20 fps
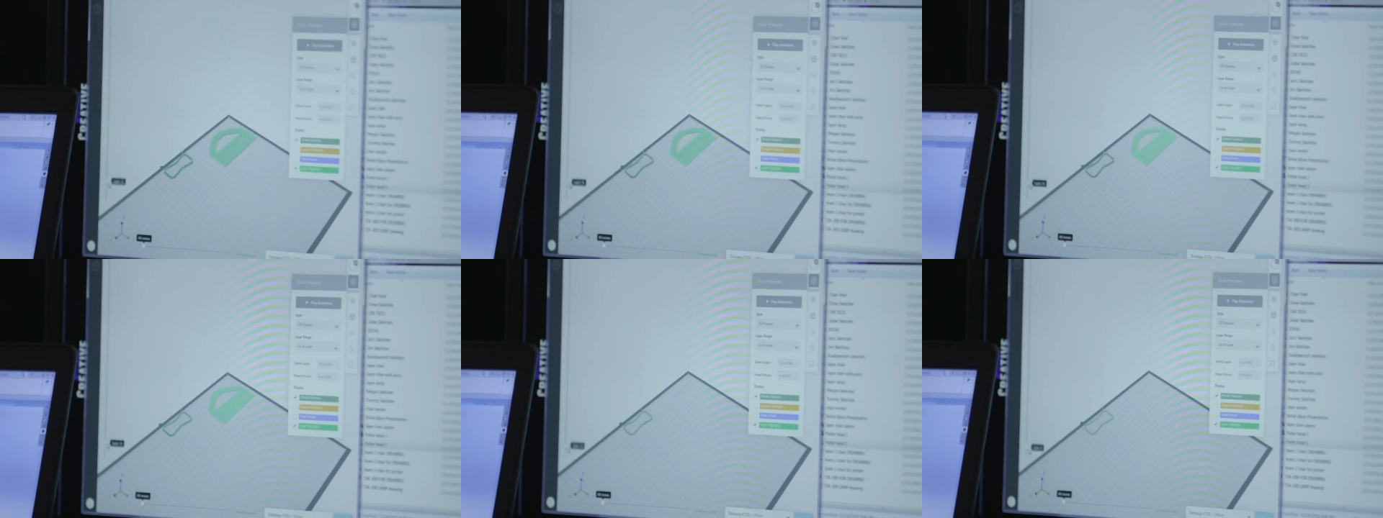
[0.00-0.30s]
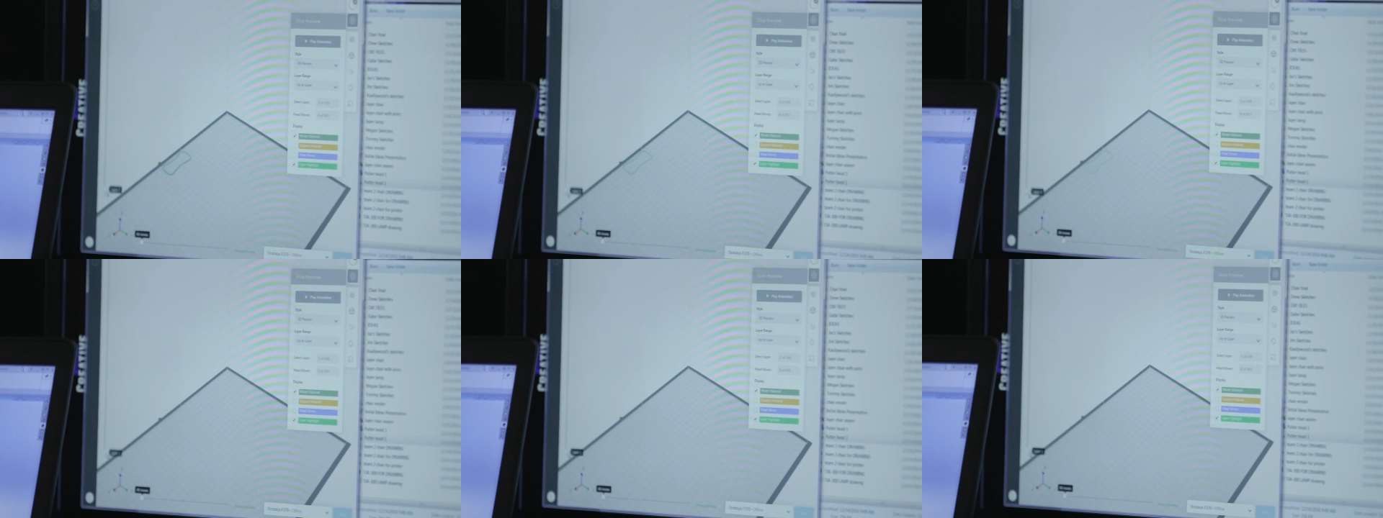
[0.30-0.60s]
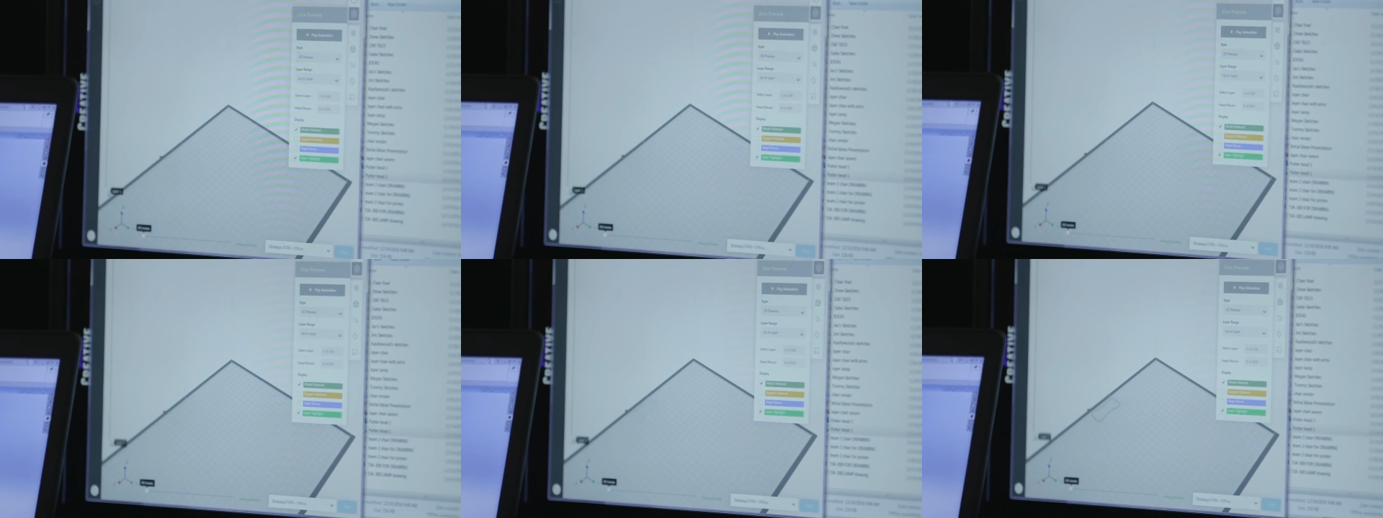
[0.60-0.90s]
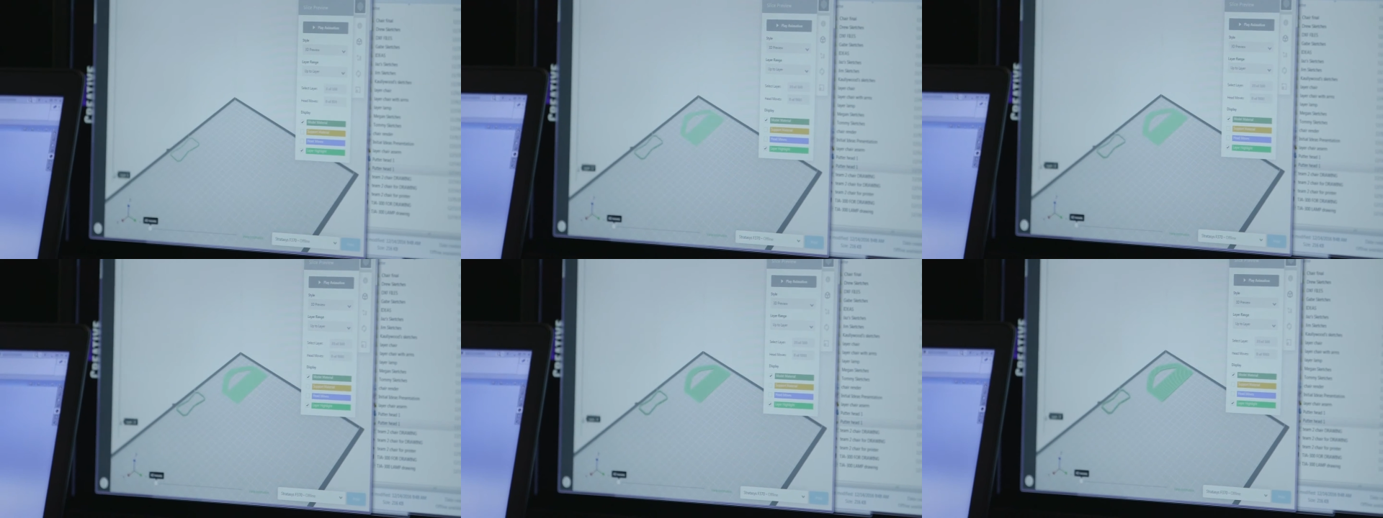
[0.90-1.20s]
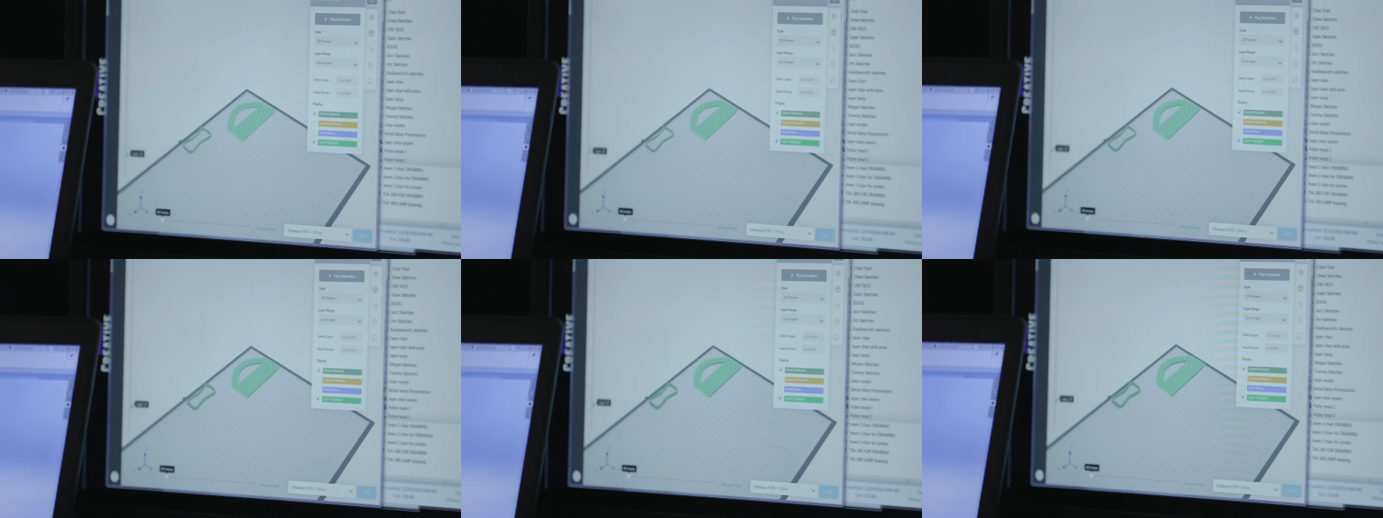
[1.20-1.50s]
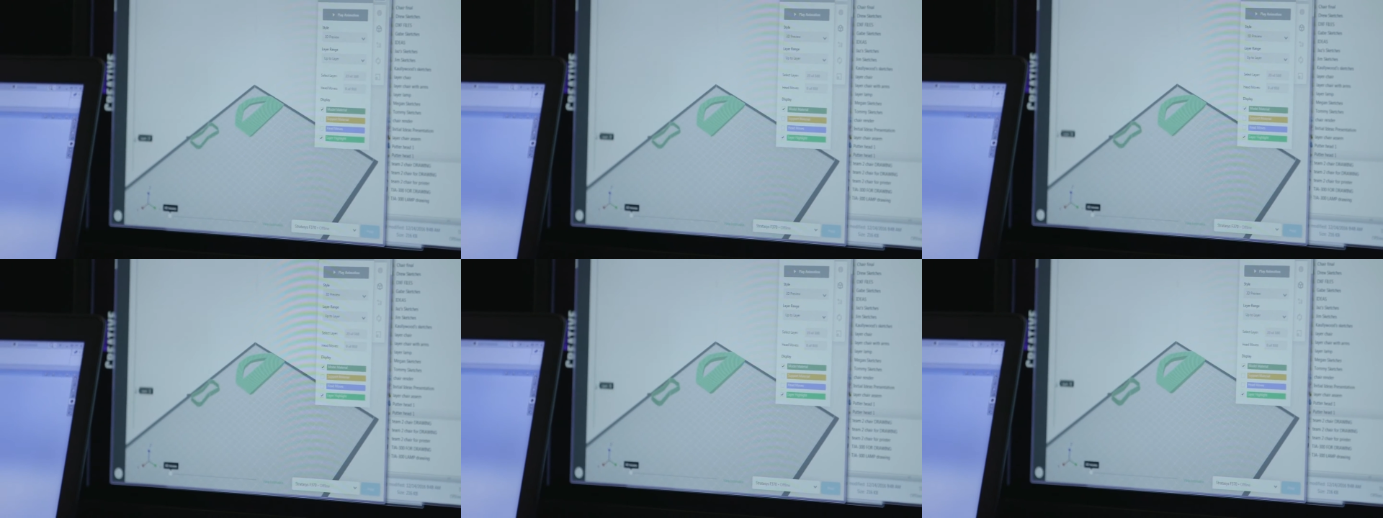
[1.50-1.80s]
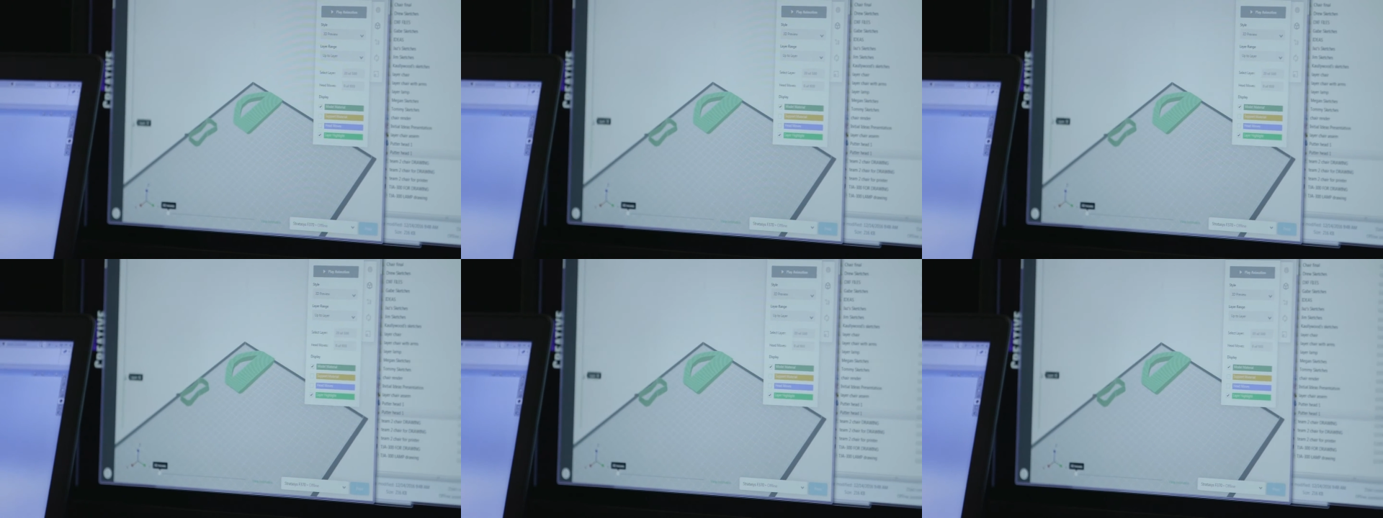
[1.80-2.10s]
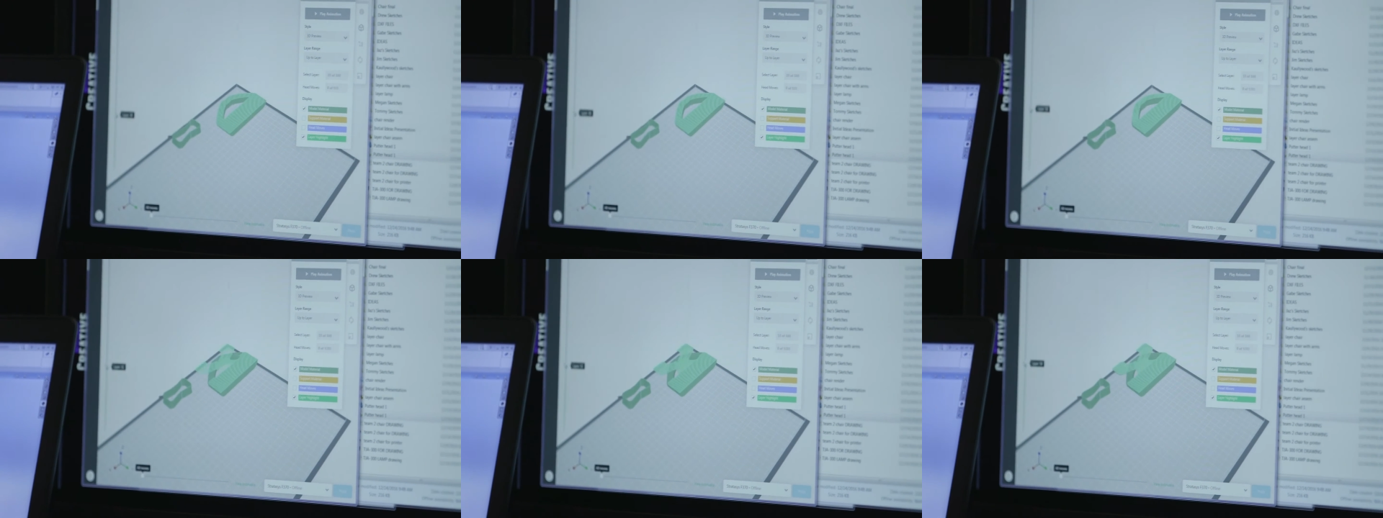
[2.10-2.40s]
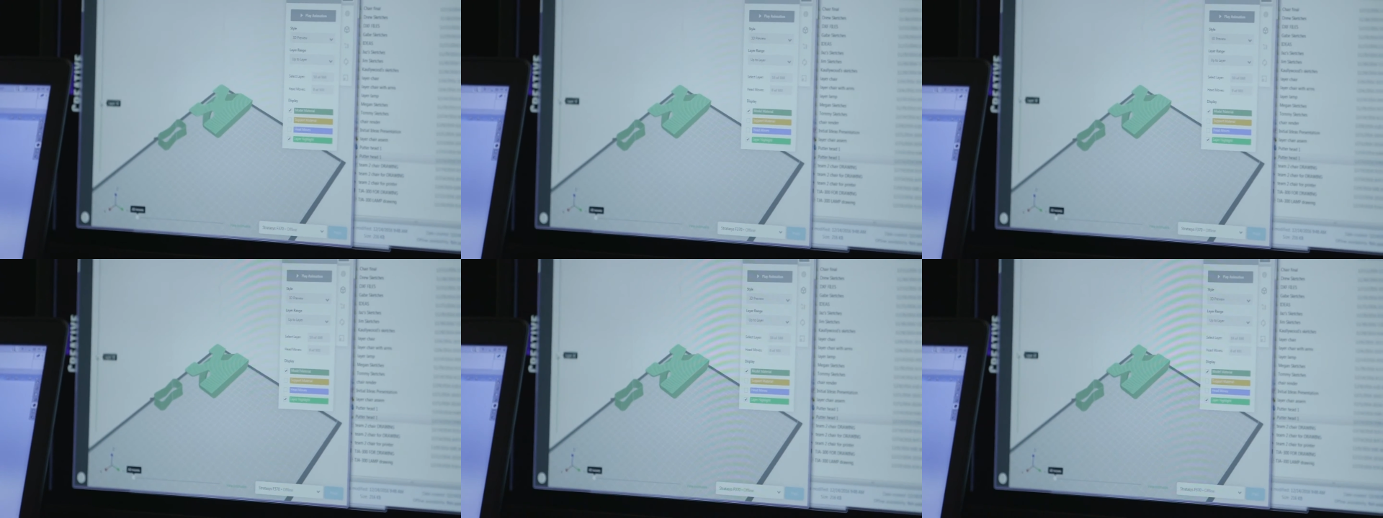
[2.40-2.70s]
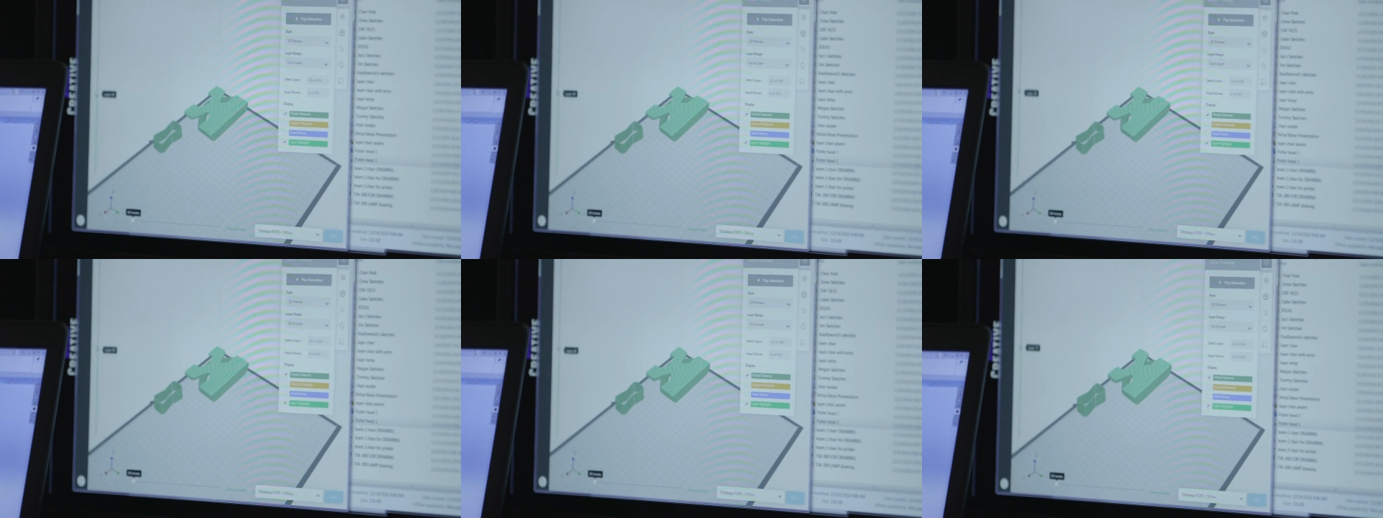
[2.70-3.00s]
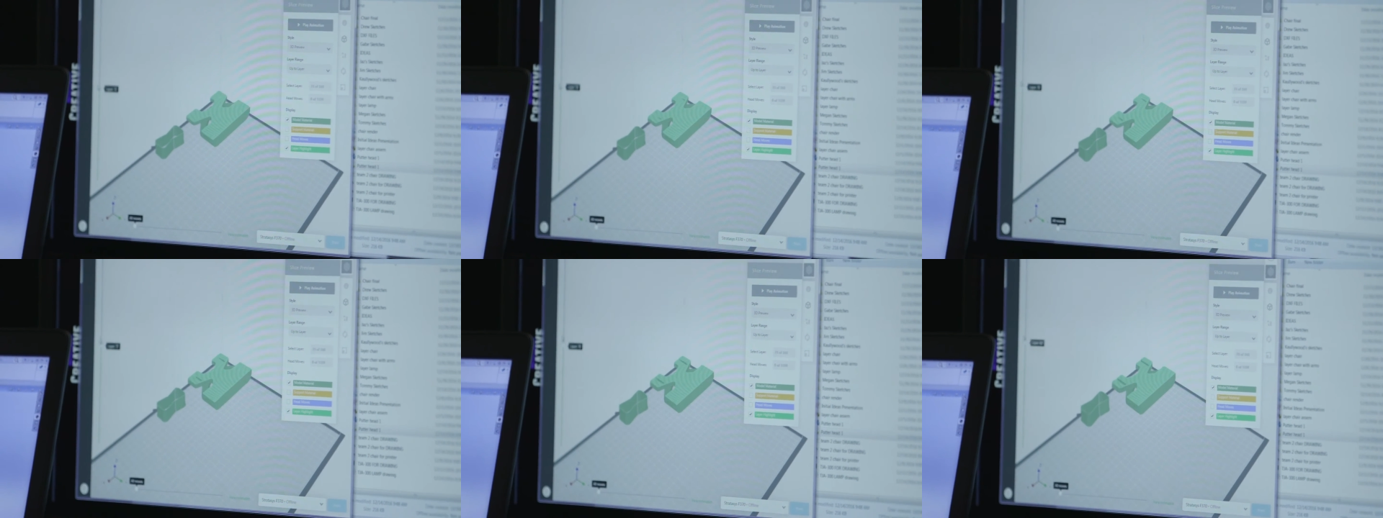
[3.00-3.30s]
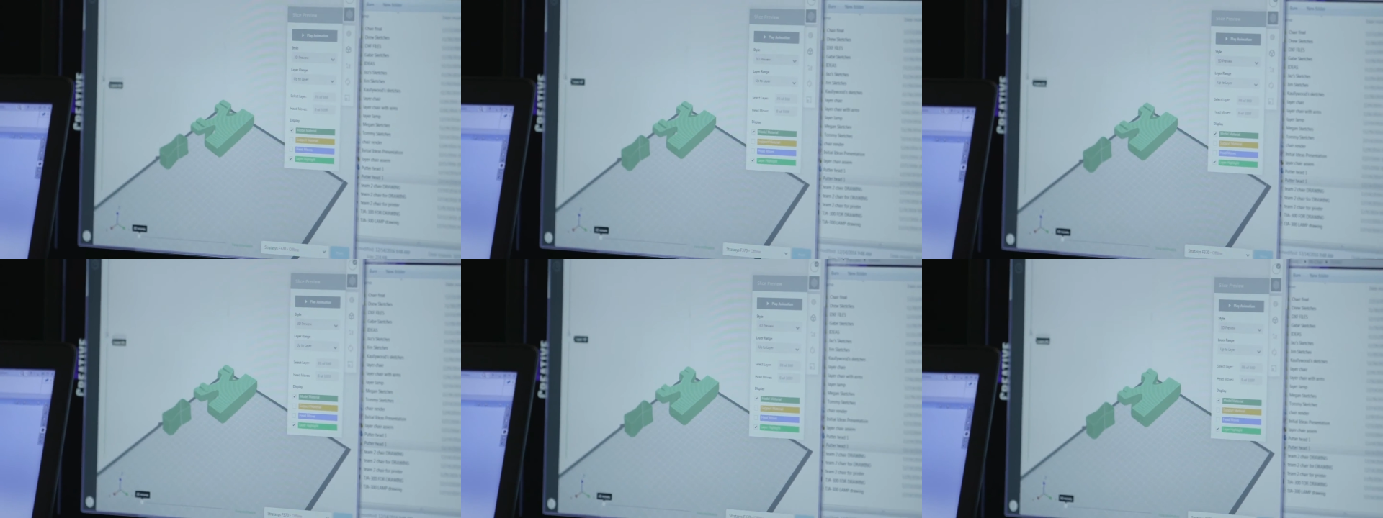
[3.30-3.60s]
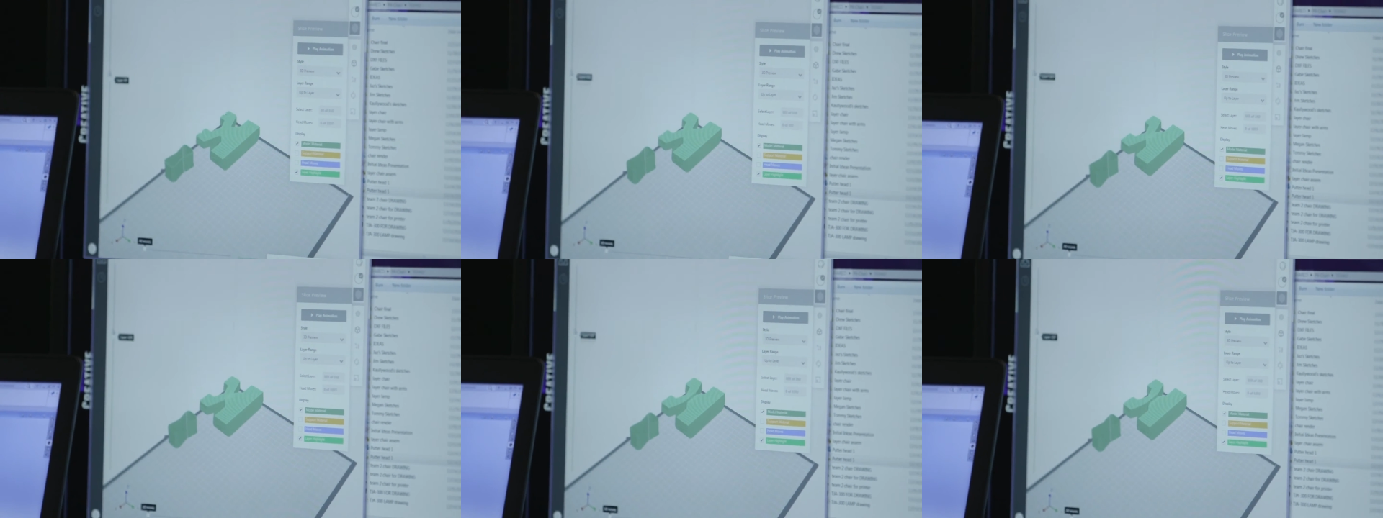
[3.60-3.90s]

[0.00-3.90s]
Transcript: (no speaker visible)